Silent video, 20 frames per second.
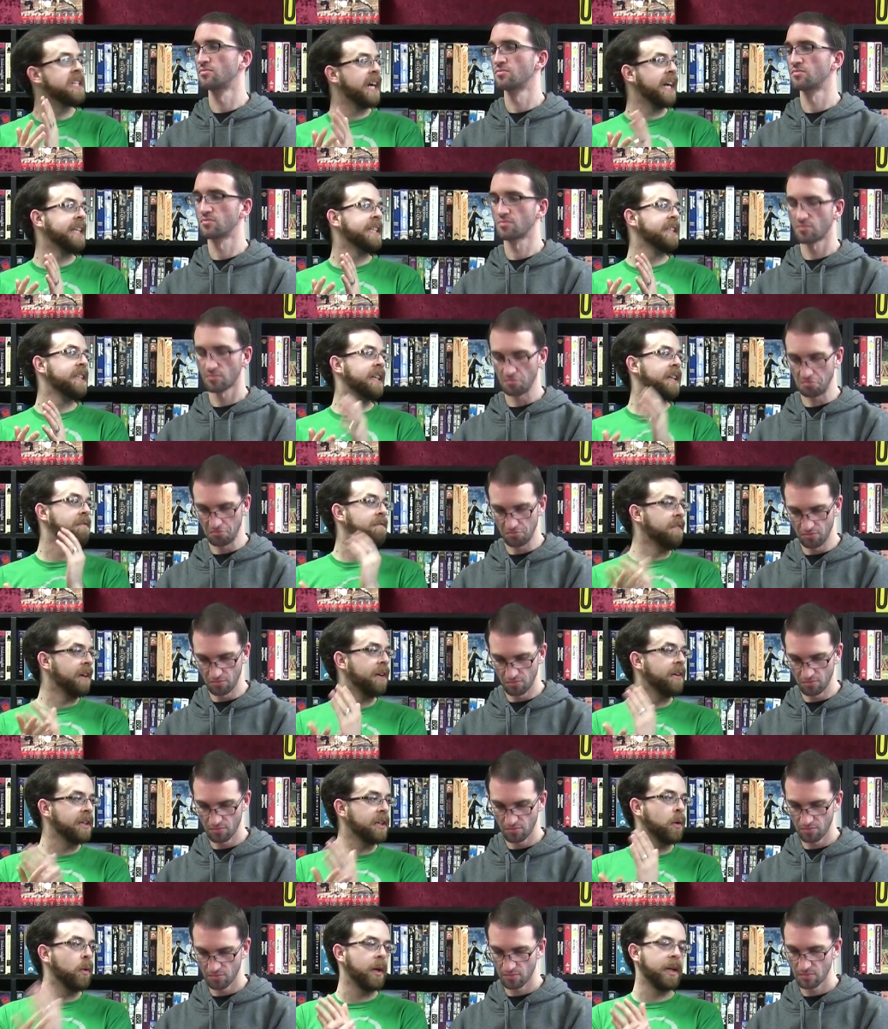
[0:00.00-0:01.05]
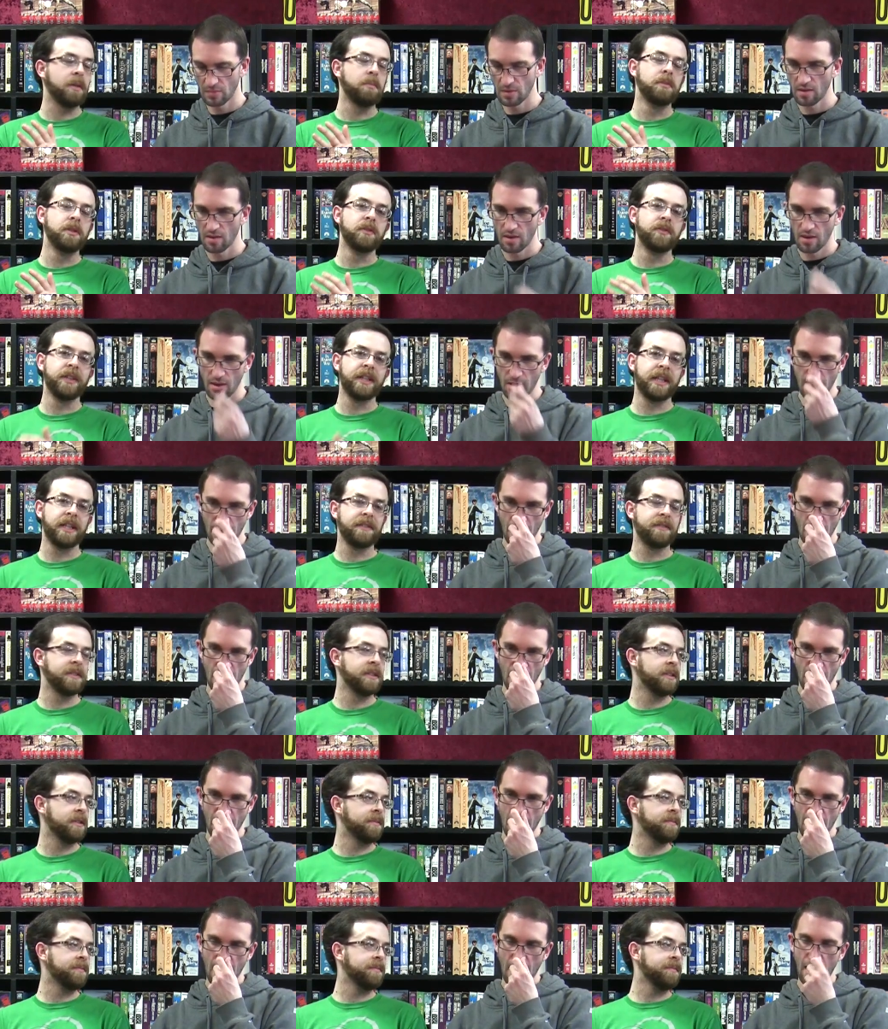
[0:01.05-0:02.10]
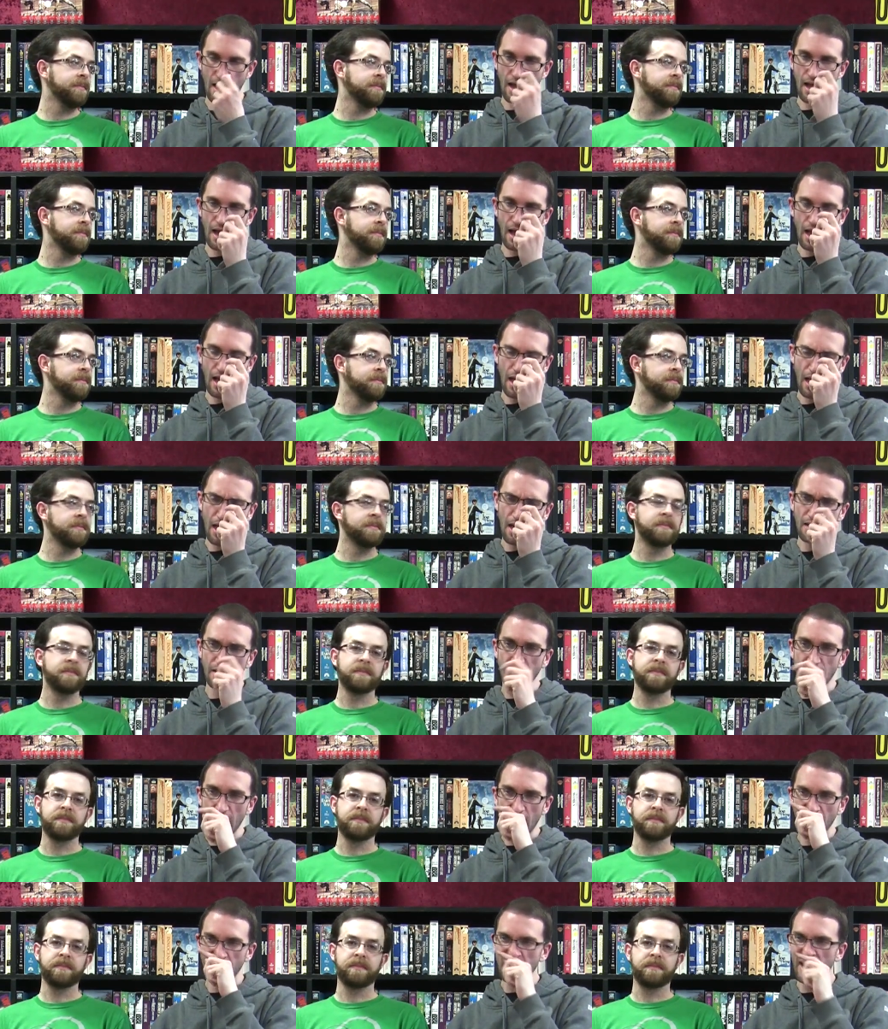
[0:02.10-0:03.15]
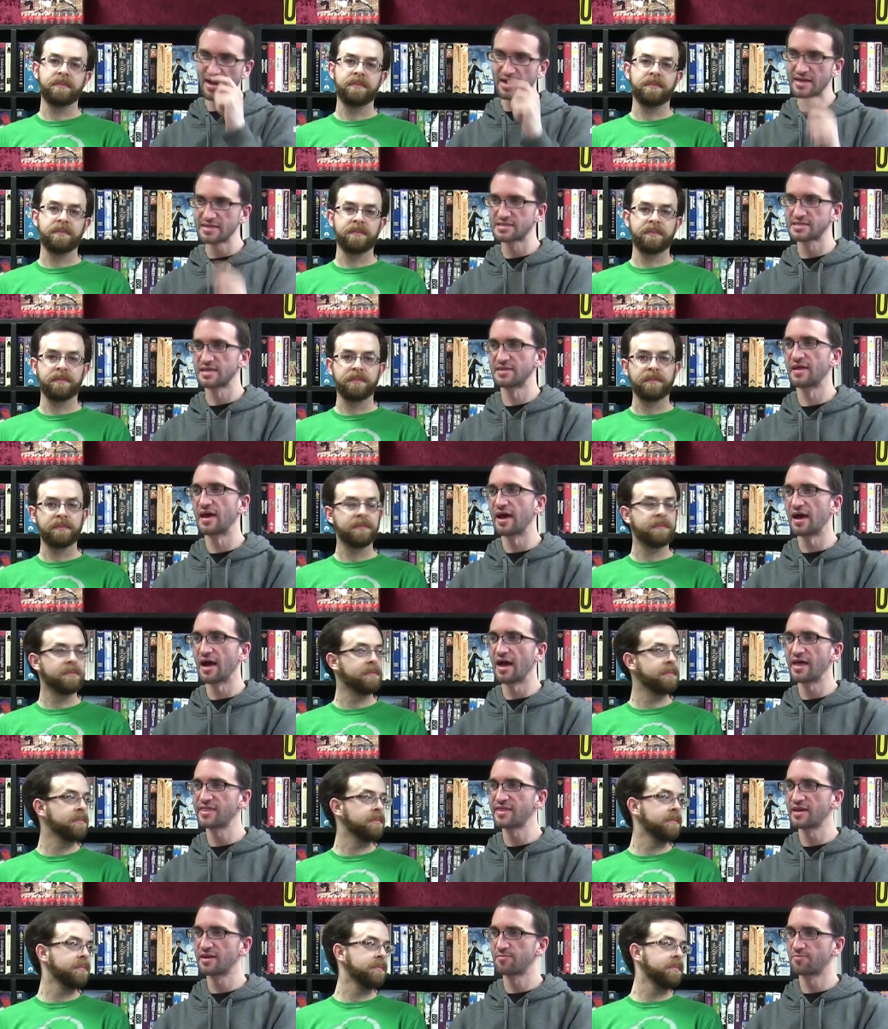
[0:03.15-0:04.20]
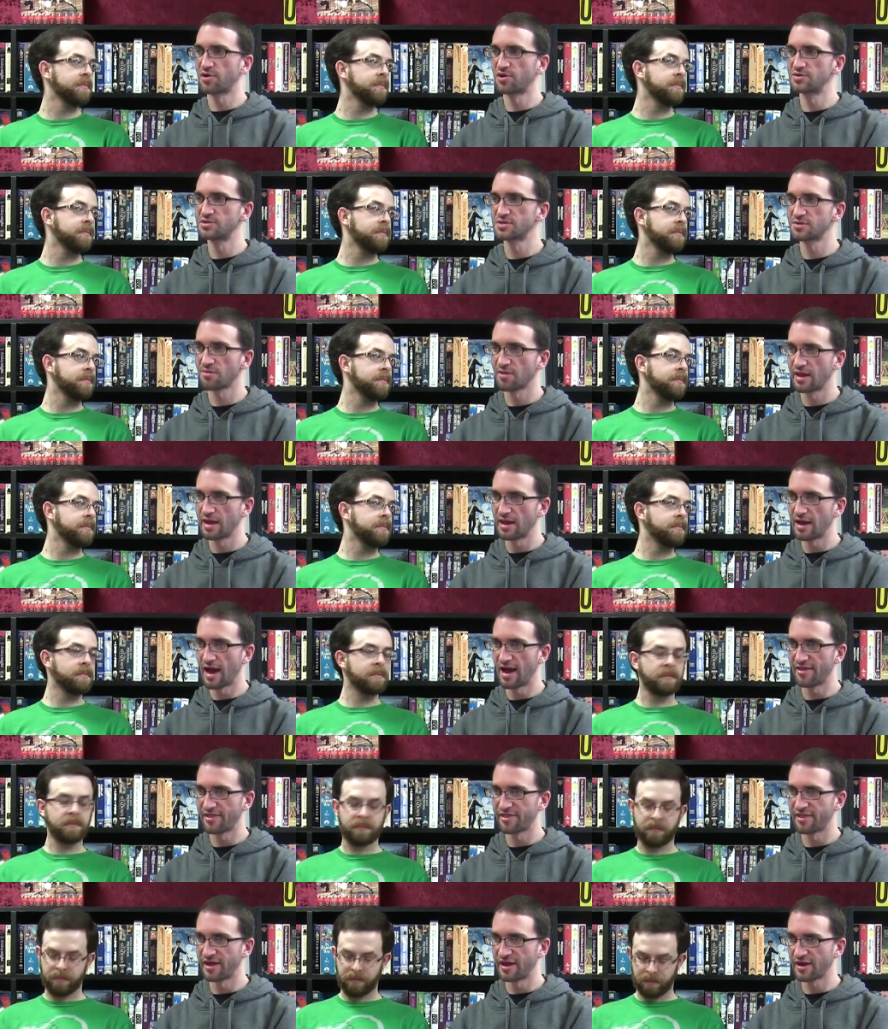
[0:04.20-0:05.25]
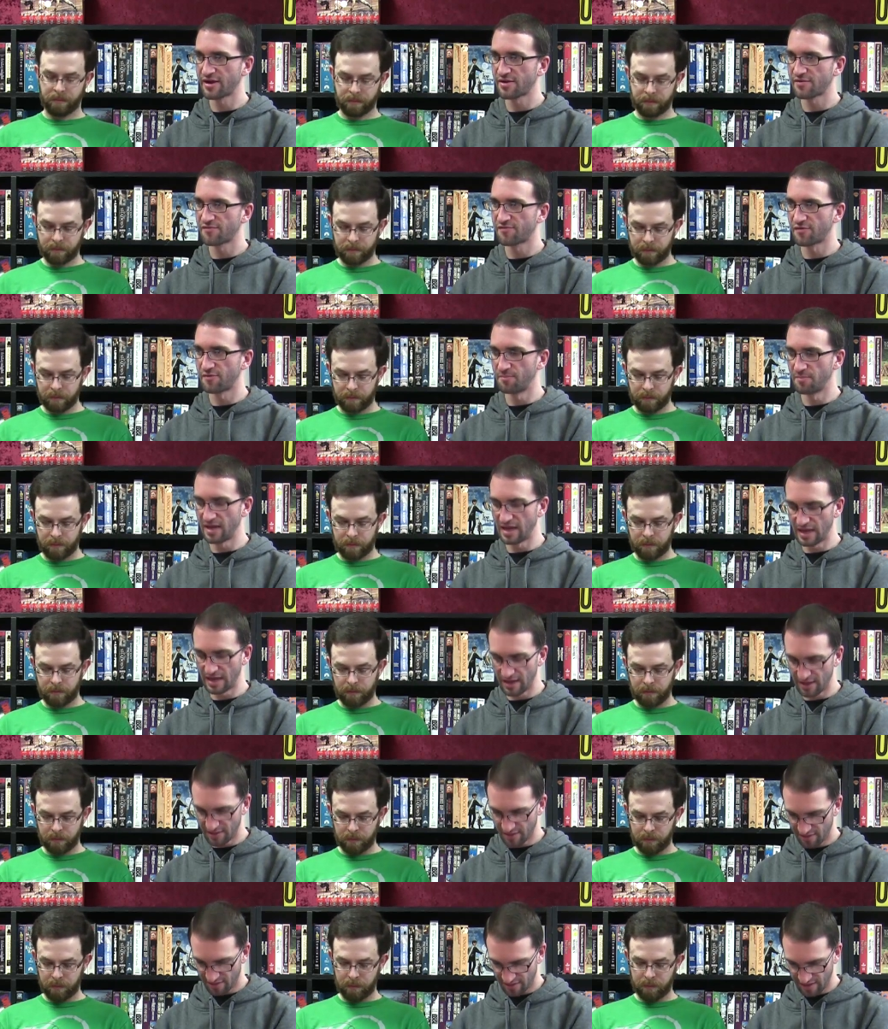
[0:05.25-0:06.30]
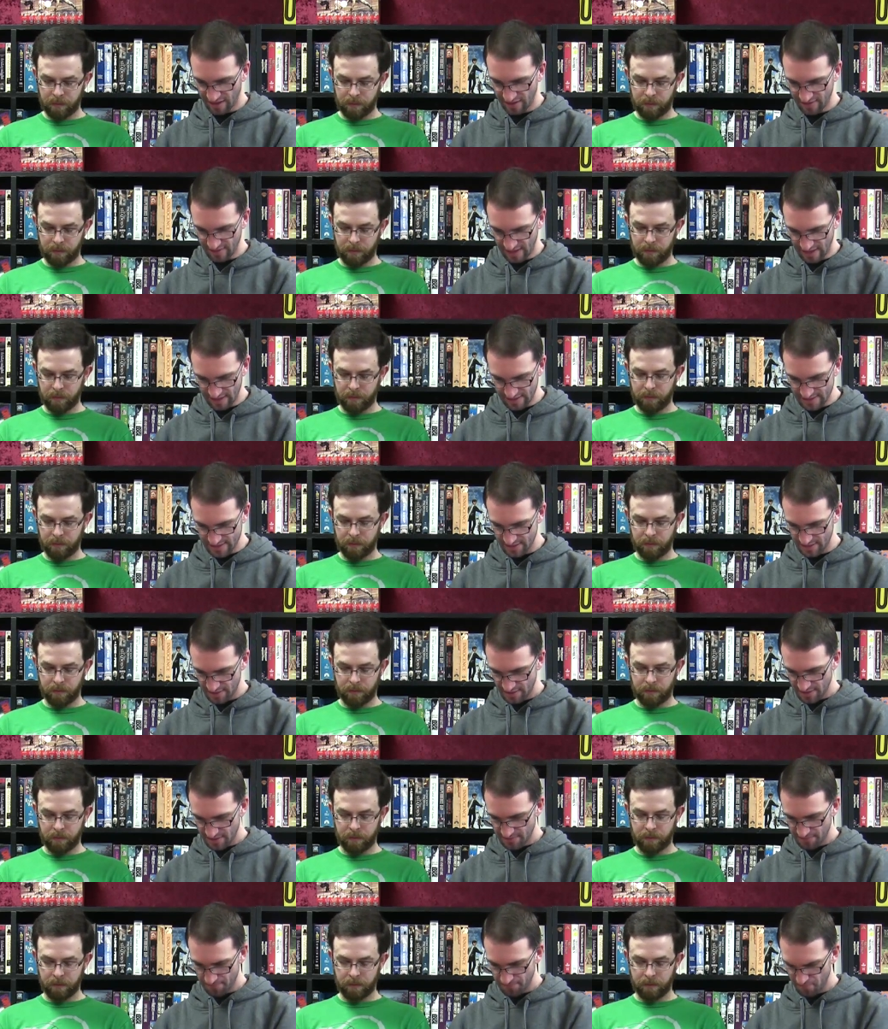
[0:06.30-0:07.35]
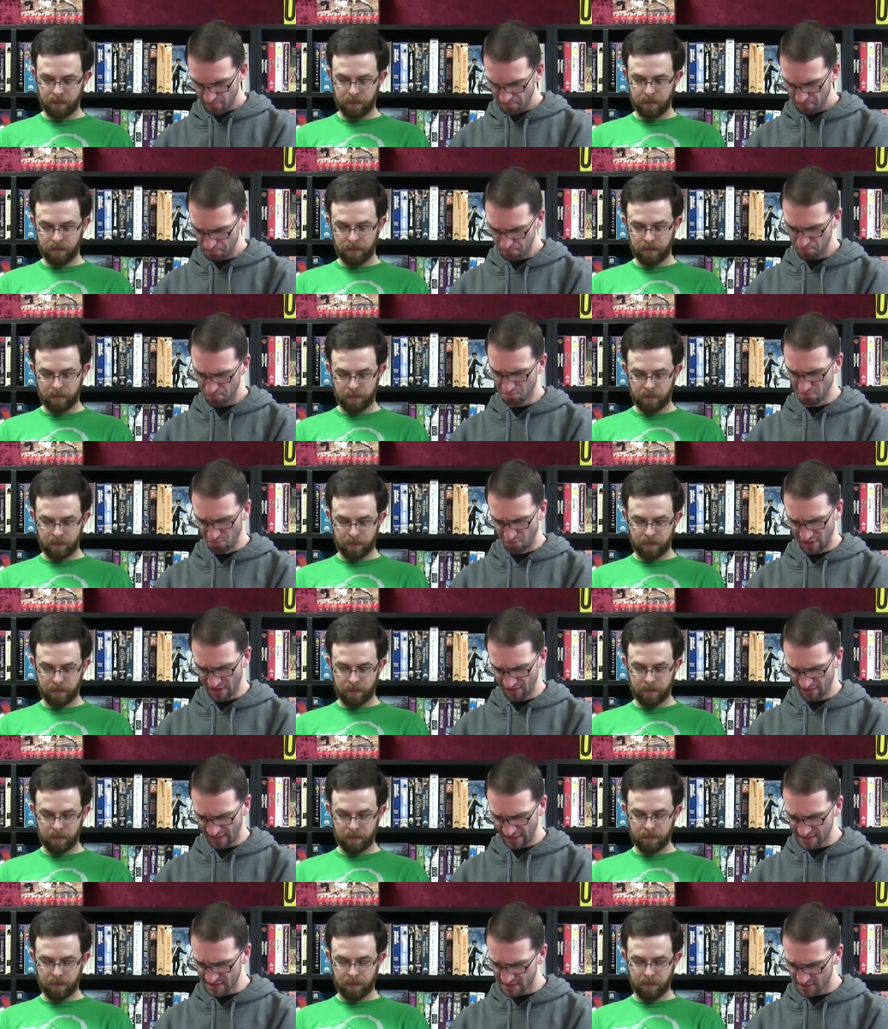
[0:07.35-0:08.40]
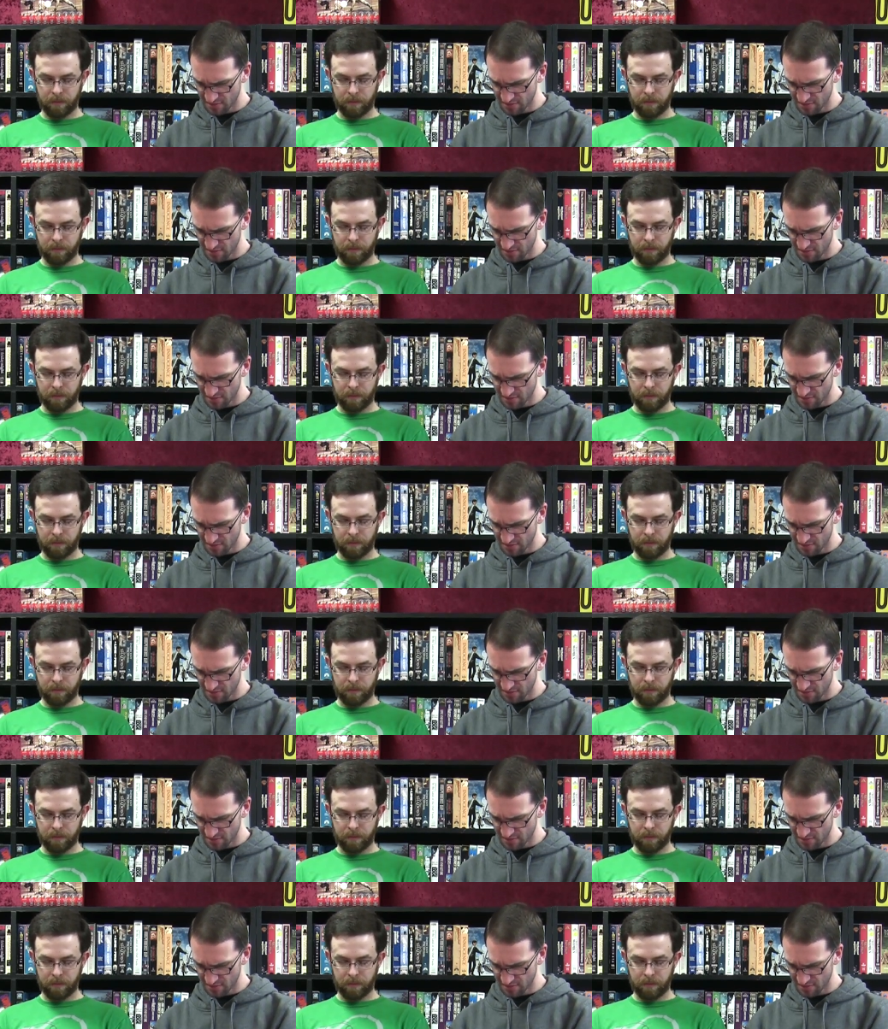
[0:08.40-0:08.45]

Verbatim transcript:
Speaker 1: tight and hmm. very quick moving. I feel.
Speaker 2: Uh, yeah, I mean, I could see that. I think personally, I think for me, the thing that really